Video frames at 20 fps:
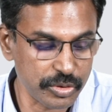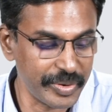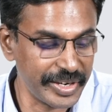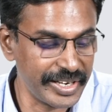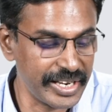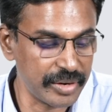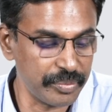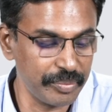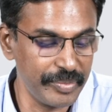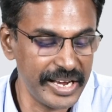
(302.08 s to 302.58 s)
to be
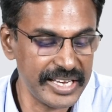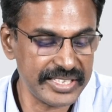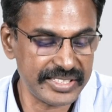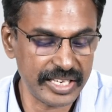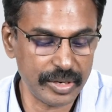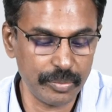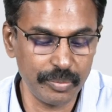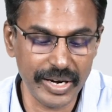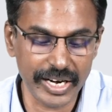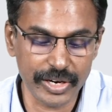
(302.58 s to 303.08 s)
done?
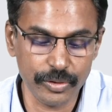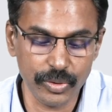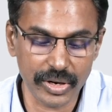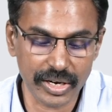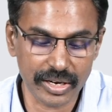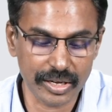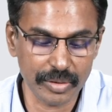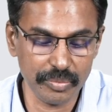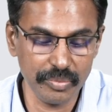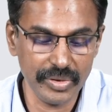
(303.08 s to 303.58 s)
Basic blood
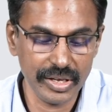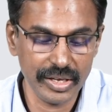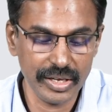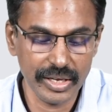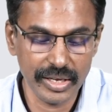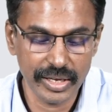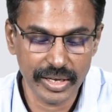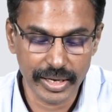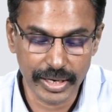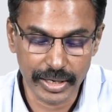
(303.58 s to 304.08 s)
workup
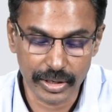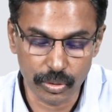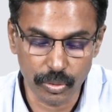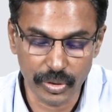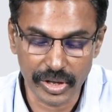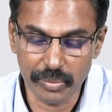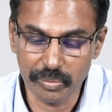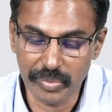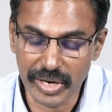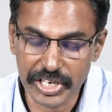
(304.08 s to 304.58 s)

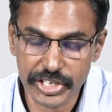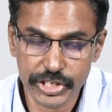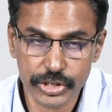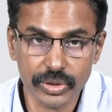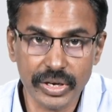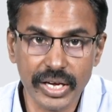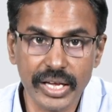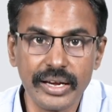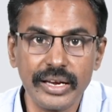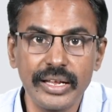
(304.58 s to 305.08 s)
including blood
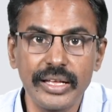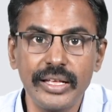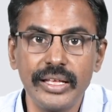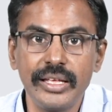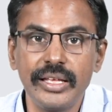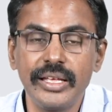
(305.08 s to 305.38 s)
sugar,